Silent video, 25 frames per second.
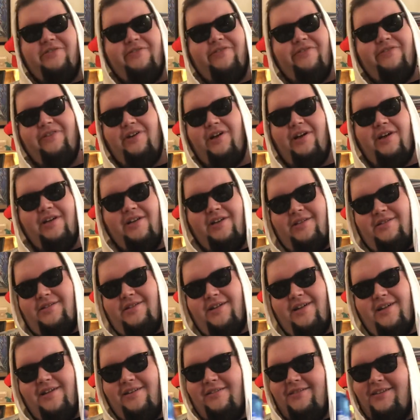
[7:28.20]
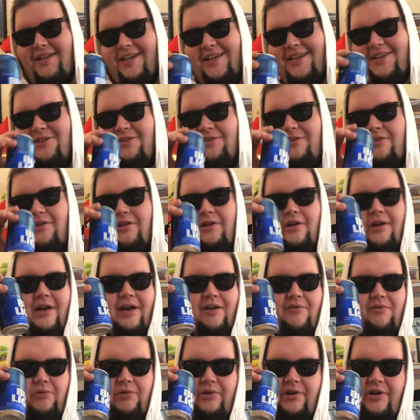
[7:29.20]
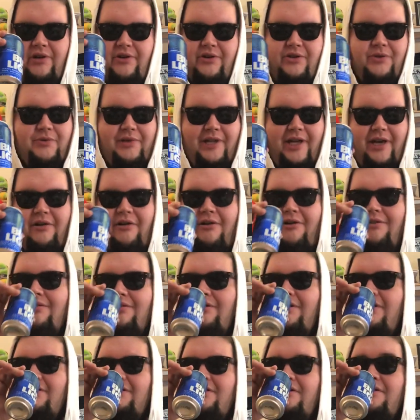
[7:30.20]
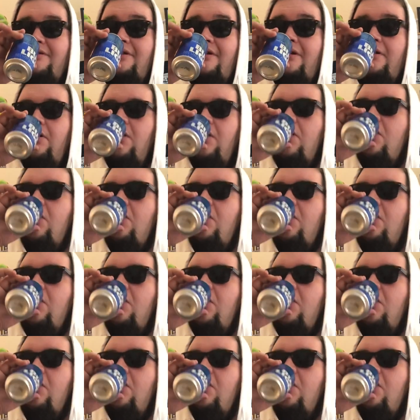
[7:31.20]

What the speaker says: fucking insane. Like yeah, everyone knows what that card does. It's like,